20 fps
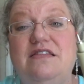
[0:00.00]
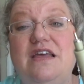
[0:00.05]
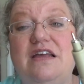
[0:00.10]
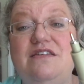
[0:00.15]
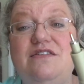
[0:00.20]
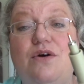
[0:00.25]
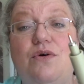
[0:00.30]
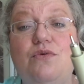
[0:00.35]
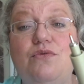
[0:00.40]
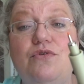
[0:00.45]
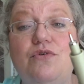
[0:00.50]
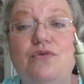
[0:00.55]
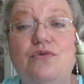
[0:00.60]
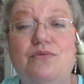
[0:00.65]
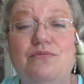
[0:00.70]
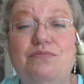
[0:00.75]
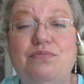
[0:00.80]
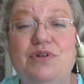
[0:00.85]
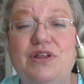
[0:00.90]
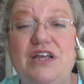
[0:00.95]
They don't
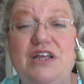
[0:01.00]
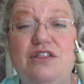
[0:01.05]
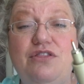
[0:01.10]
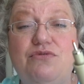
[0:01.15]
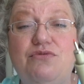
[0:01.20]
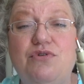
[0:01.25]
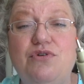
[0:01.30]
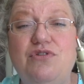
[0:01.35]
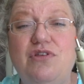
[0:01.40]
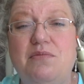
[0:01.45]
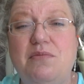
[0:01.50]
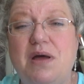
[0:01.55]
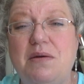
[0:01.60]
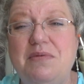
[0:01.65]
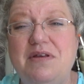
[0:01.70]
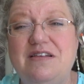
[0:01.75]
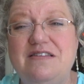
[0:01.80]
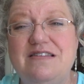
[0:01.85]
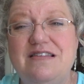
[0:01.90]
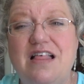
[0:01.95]
bleed through. There might
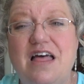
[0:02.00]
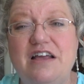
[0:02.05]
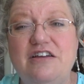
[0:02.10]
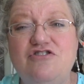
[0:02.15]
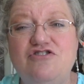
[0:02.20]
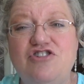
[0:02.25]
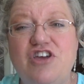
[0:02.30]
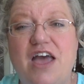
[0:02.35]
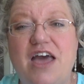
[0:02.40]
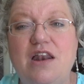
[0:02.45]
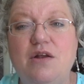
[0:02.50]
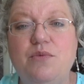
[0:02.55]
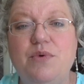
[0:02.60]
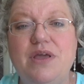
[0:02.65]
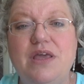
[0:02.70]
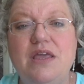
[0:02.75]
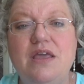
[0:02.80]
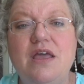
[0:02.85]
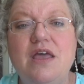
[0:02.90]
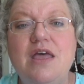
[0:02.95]
be a slight
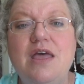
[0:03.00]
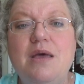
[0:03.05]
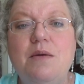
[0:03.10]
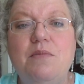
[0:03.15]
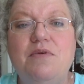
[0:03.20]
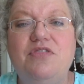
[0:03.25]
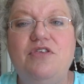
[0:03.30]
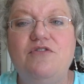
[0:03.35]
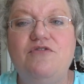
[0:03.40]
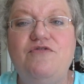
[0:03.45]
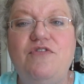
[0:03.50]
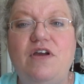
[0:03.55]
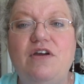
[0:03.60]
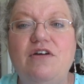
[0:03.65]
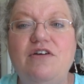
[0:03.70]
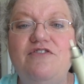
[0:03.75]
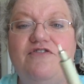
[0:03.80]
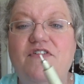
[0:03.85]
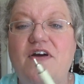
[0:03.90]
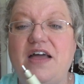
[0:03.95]
shadowing, but they're
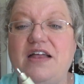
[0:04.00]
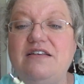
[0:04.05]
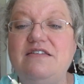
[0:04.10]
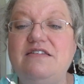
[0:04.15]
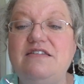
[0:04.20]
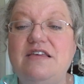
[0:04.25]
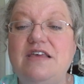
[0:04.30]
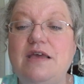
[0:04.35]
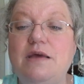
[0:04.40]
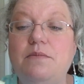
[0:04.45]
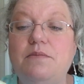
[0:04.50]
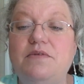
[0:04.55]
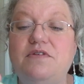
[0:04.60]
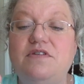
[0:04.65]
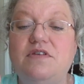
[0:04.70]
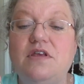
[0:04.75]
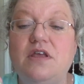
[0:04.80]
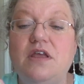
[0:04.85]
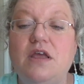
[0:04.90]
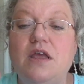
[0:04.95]
very fine
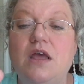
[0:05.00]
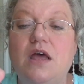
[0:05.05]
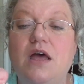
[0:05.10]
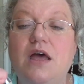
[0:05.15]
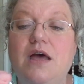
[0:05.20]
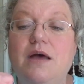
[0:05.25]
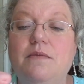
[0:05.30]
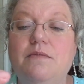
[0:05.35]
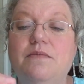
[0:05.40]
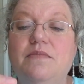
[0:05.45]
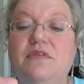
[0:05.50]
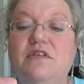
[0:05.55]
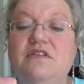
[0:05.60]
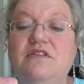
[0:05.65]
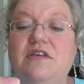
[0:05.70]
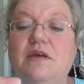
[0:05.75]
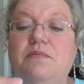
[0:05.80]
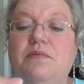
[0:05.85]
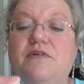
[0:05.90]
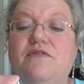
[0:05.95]
tipped. The
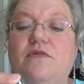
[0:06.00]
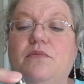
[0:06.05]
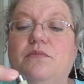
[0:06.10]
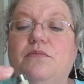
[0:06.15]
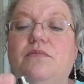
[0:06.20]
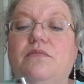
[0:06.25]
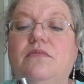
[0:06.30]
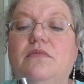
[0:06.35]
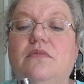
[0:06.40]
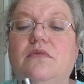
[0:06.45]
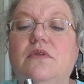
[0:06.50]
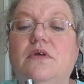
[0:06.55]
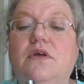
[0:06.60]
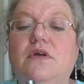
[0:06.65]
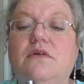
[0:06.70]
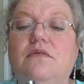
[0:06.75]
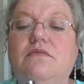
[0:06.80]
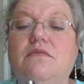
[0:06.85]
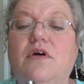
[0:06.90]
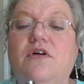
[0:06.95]
tip of them
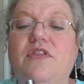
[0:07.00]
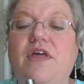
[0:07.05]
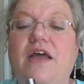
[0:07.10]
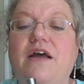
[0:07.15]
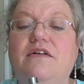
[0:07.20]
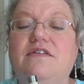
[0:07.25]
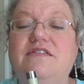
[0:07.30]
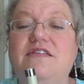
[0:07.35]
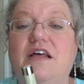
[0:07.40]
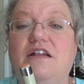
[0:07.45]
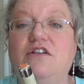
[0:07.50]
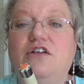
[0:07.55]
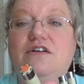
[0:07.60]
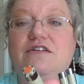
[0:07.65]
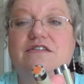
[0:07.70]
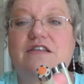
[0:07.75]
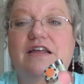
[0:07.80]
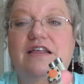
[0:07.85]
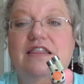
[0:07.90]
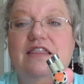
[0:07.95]
on the outside
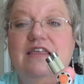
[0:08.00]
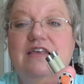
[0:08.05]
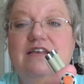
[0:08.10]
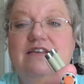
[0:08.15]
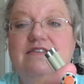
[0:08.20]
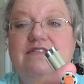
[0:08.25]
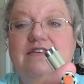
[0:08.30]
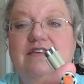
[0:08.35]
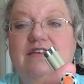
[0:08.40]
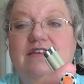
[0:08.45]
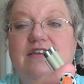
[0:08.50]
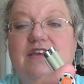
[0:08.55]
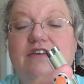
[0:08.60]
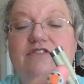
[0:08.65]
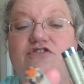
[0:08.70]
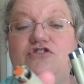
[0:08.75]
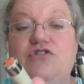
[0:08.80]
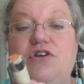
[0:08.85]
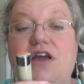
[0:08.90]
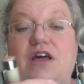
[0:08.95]
looks like this. It
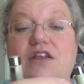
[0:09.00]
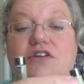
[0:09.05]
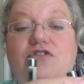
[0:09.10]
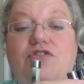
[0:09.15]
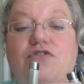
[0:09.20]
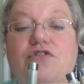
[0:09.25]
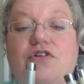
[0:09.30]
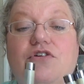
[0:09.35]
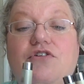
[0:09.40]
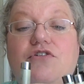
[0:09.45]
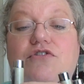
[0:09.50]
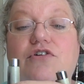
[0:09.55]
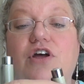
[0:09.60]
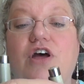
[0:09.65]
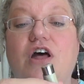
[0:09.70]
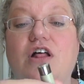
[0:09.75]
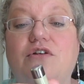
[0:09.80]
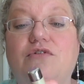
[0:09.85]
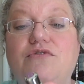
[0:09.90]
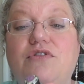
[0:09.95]
gives you kind of your
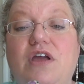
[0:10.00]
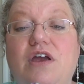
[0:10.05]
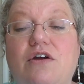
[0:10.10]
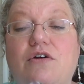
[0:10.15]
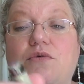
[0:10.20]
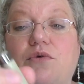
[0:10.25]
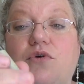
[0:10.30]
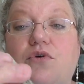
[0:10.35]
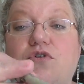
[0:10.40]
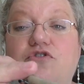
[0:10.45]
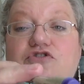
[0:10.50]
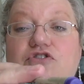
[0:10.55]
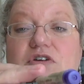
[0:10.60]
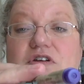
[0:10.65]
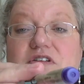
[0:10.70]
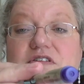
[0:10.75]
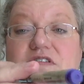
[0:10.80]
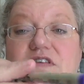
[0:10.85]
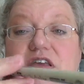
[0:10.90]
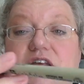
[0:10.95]
color there. Well, of course, you
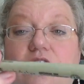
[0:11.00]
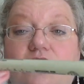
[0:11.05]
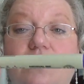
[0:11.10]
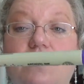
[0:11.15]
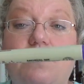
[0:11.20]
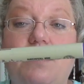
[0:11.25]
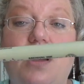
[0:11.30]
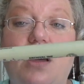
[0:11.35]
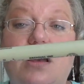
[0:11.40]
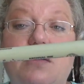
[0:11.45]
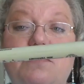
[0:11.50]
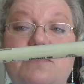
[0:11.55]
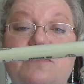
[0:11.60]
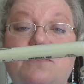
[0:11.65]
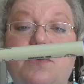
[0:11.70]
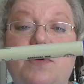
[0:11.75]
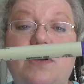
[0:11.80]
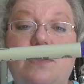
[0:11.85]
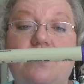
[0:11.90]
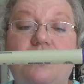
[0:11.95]
can see it on the bottom as
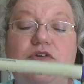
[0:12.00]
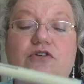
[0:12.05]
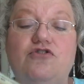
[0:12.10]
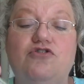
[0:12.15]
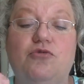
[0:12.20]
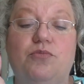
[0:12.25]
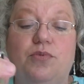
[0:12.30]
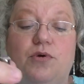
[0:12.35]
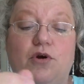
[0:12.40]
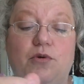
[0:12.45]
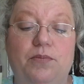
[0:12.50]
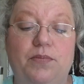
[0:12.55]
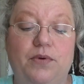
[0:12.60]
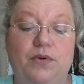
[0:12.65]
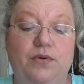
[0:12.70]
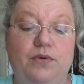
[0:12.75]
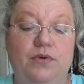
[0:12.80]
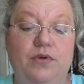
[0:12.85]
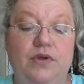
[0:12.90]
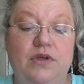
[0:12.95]
well. There's your
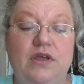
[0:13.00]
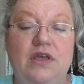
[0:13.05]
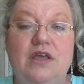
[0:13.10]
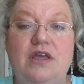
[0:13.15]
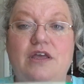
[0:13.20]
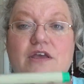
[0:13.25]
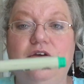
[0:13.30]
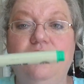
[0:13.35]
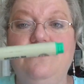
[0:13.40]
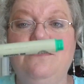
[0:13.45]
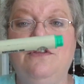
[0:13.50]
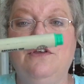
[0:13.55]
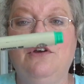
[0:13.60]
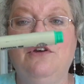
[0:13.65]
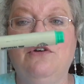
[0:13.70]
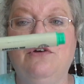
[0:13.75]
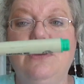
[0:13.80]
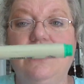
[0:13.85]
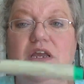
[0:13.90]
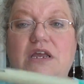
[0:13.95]
purple. Here's the
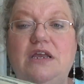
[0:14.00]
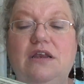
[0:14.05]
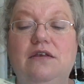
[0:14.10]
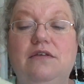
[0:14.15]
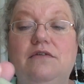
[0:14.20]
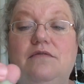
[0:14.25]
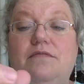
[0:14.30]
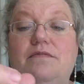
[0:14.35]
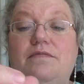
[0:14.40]
green.